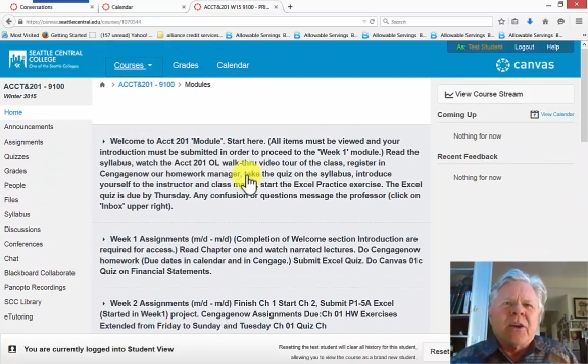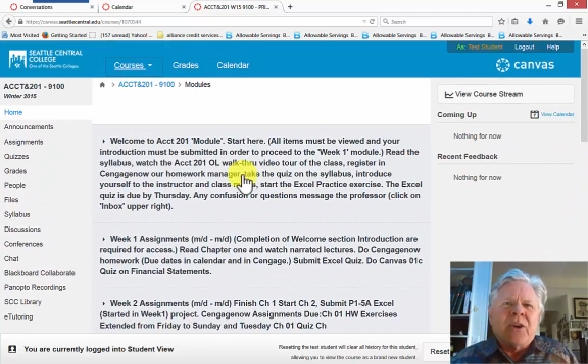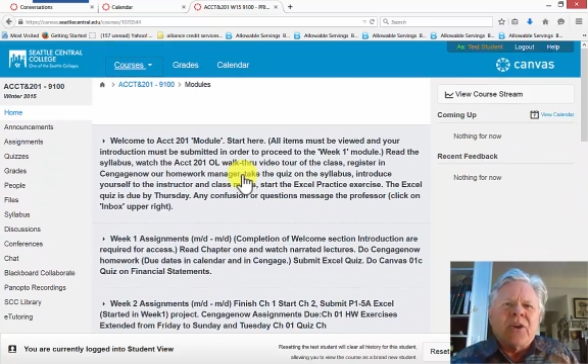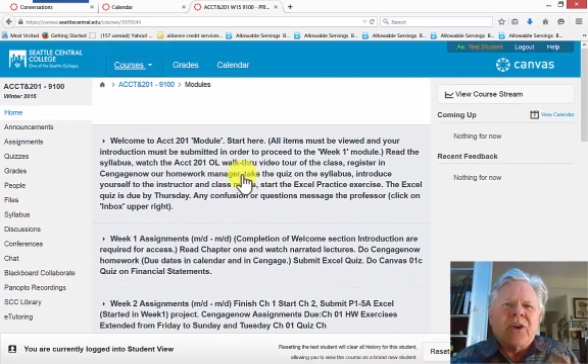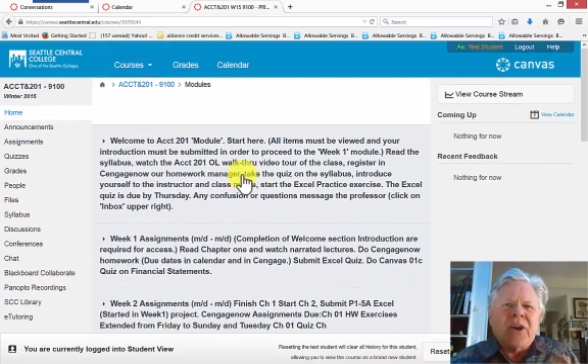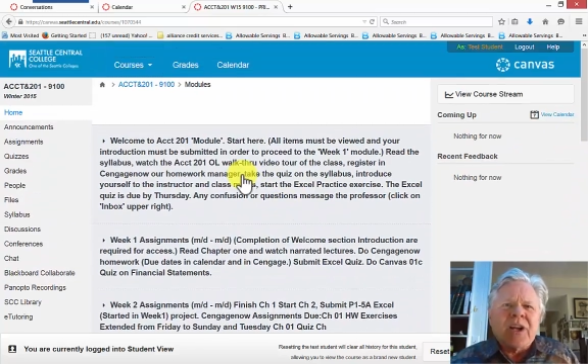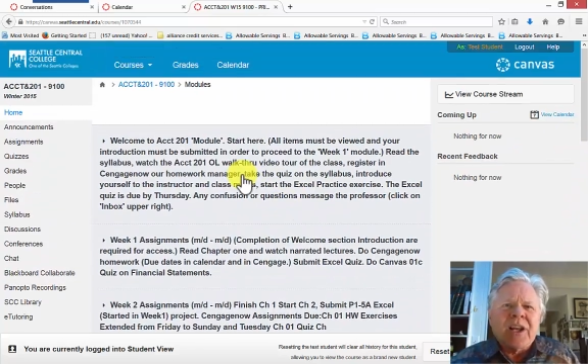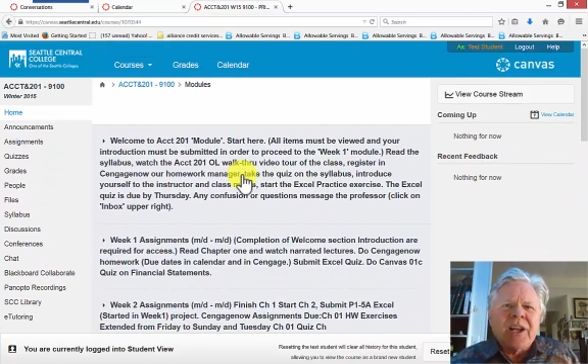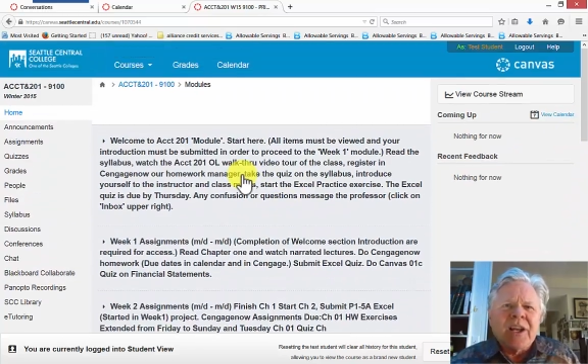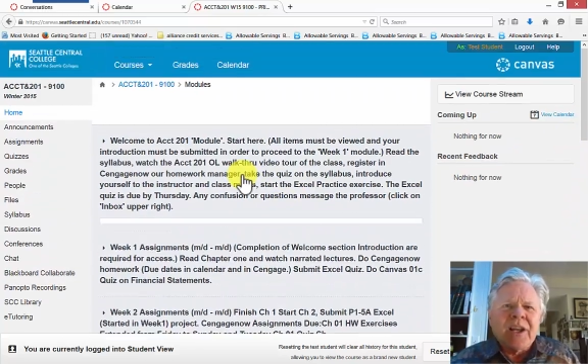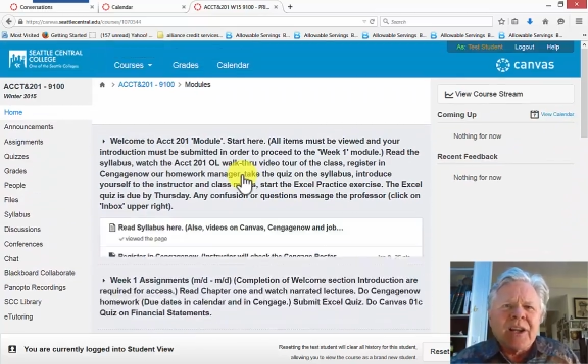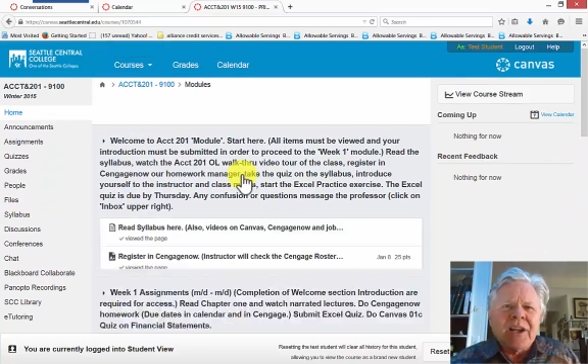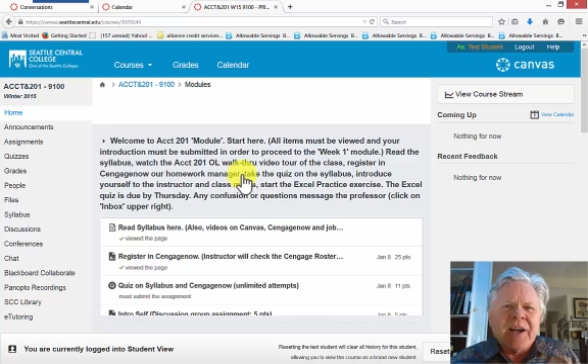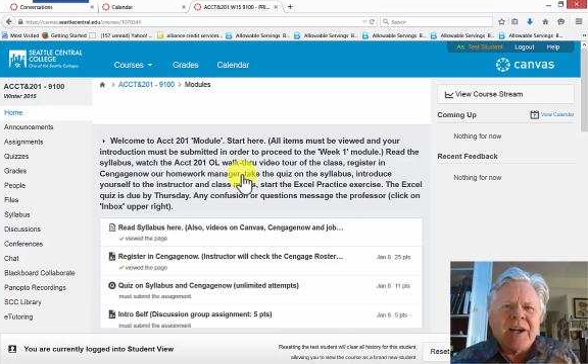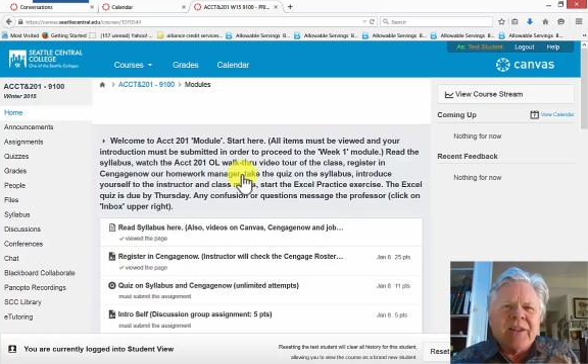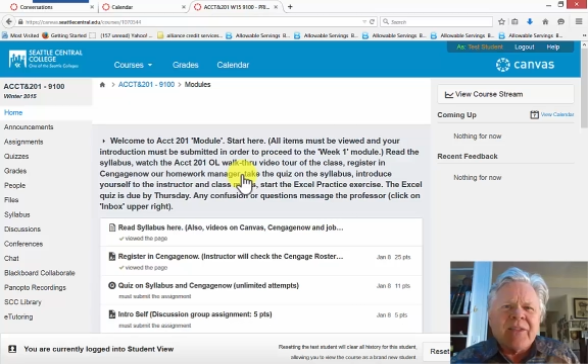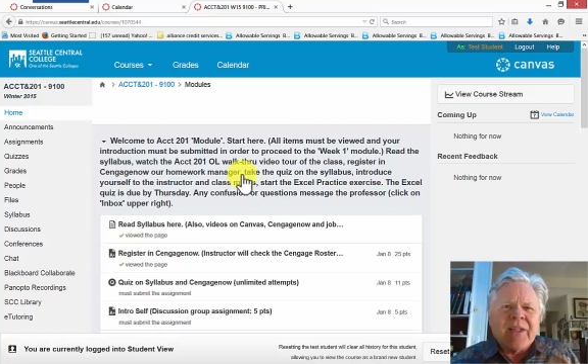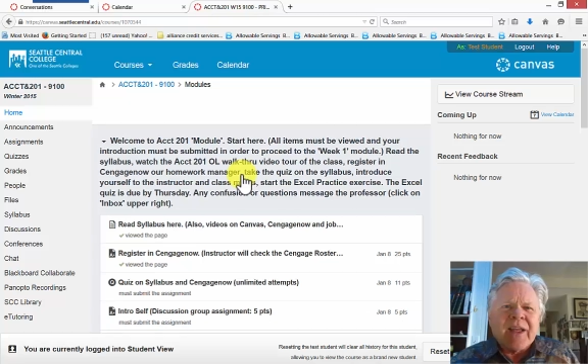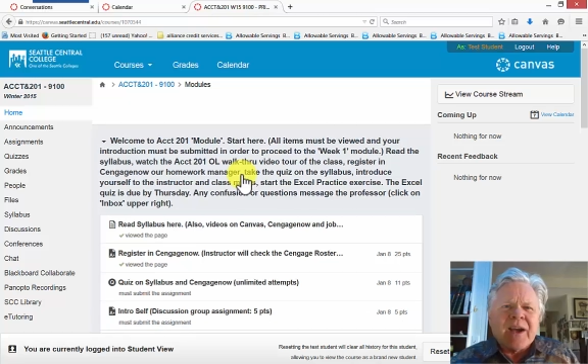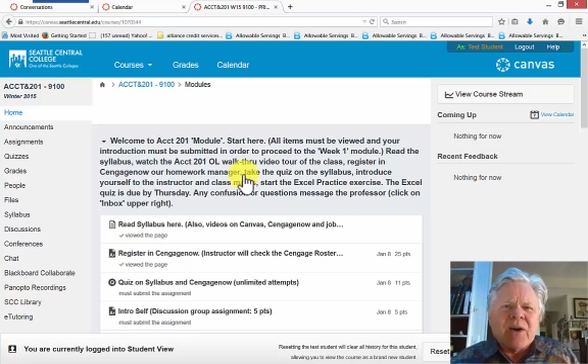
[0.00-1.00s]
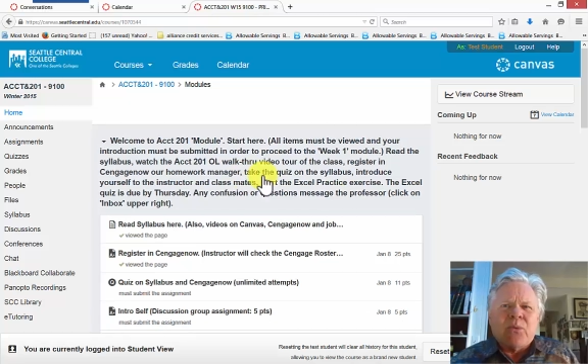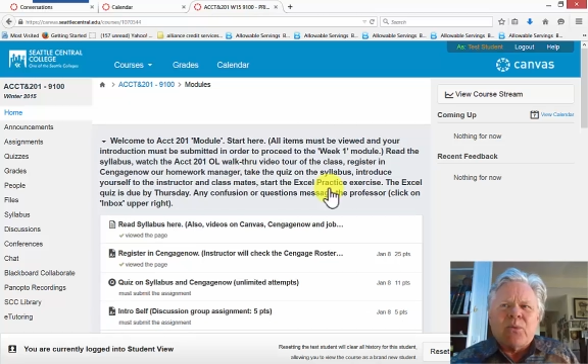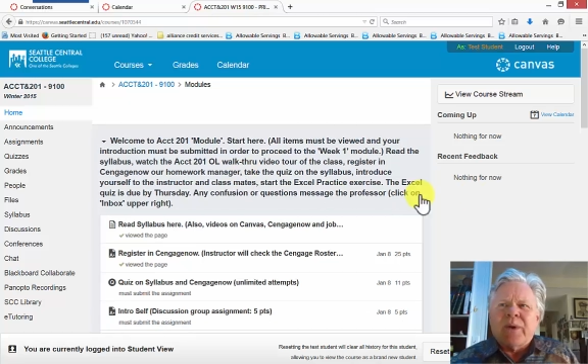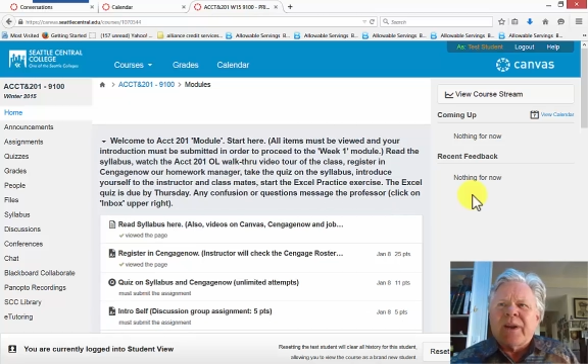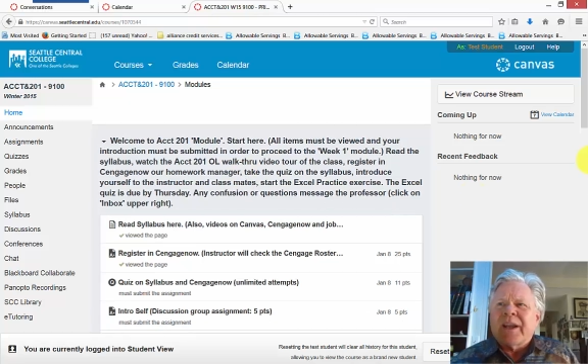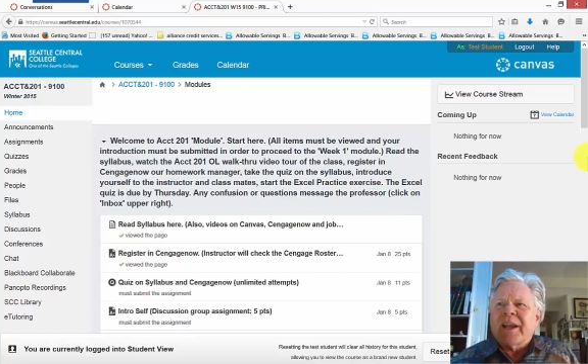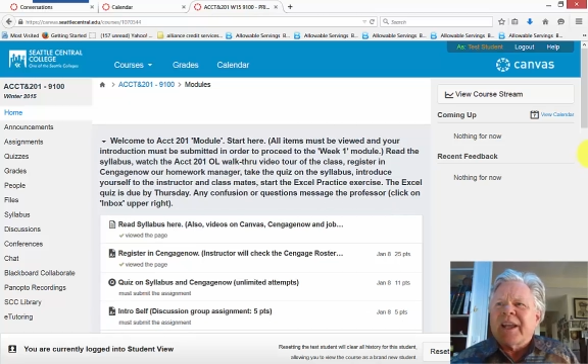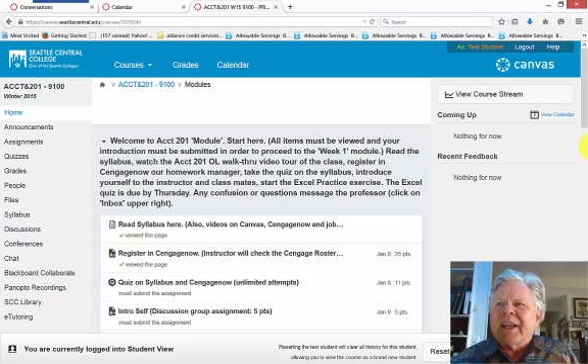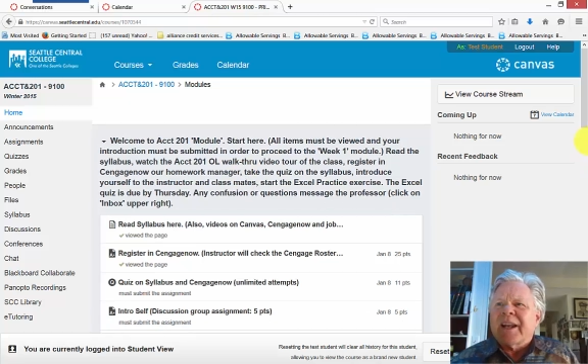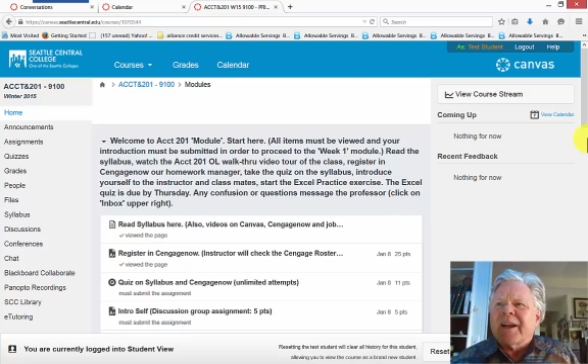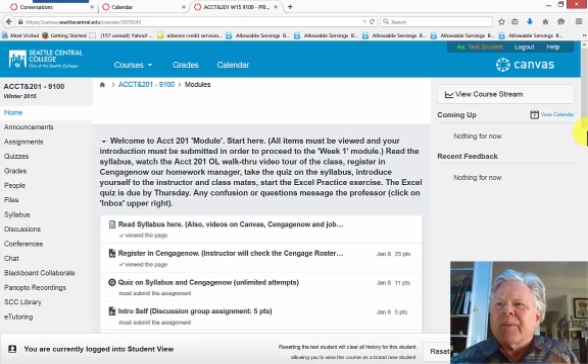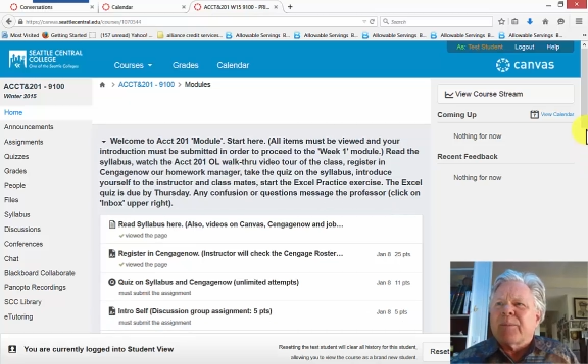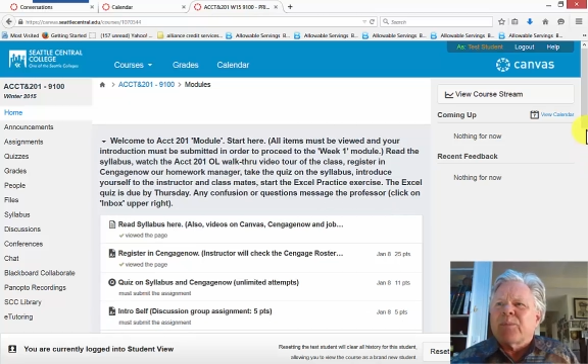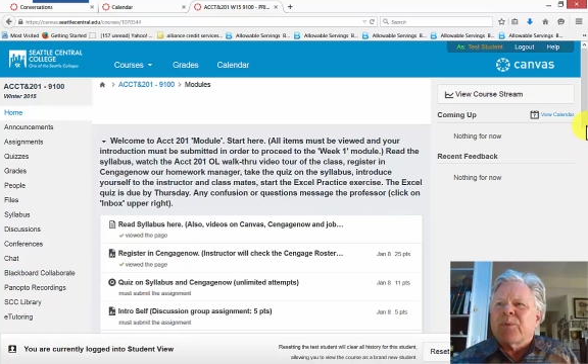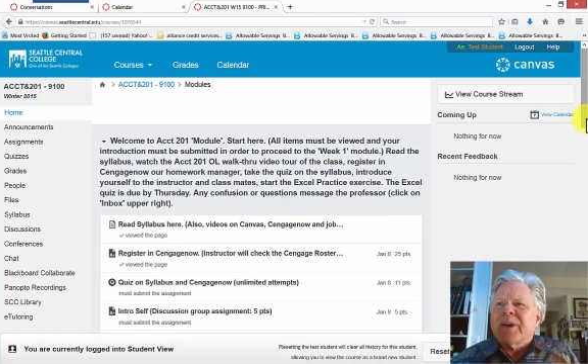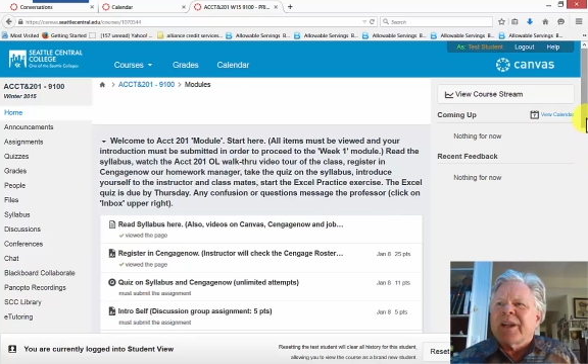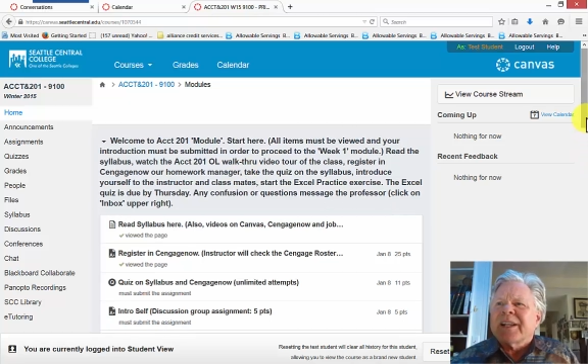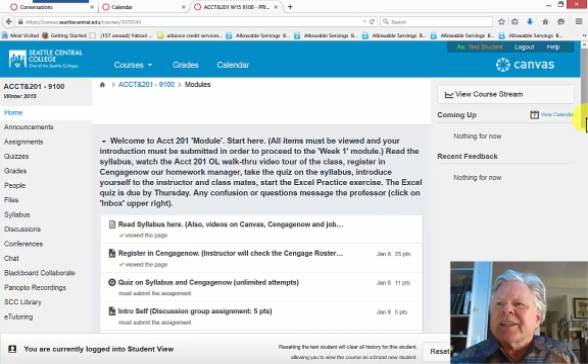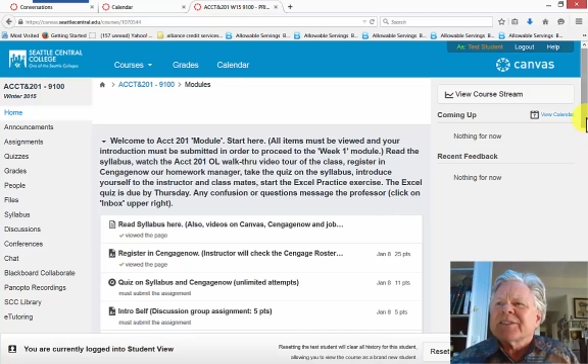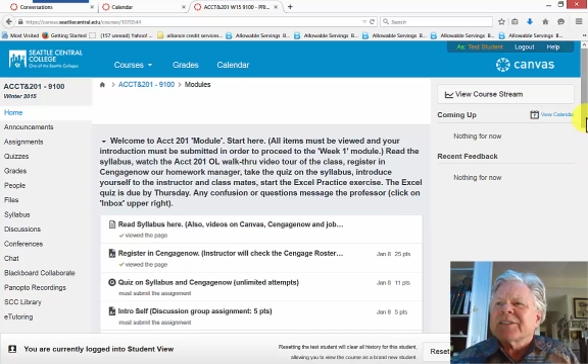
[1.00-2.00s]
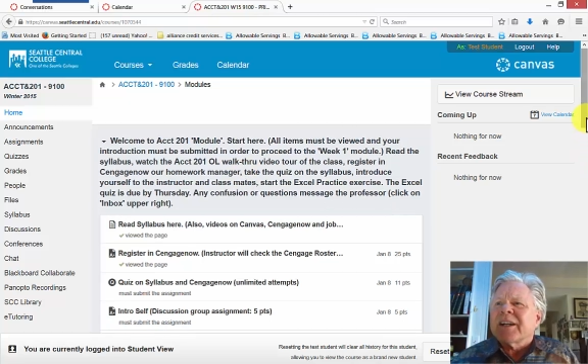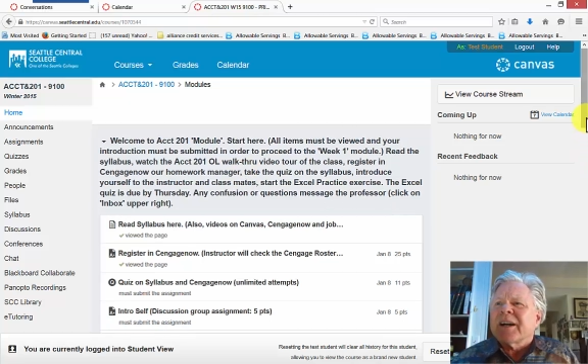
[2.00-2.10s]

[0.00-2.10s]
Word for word: You click on that week and it brings